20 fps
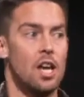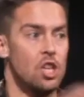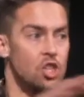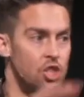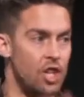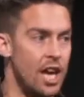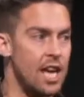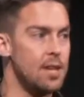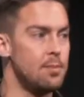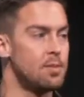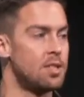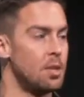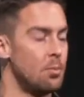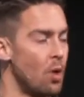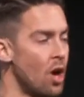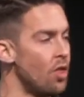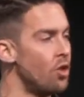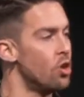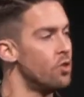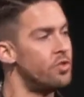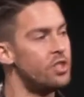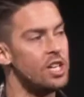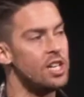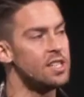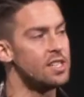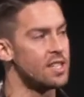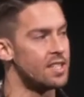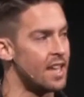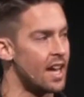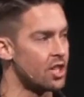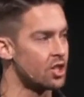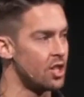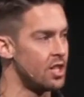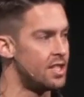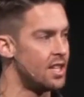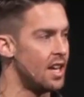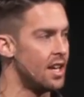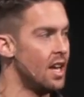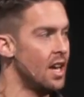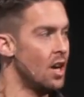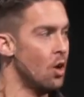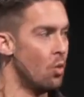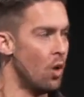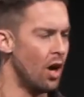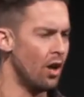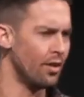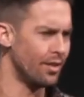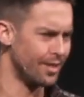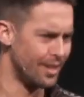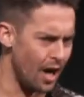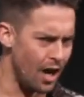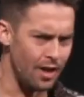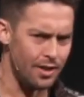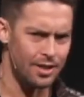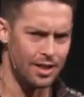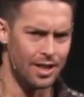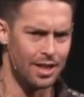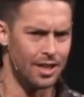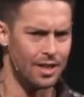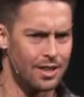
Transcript: James, the brother of Jesus, actually said, Well, God,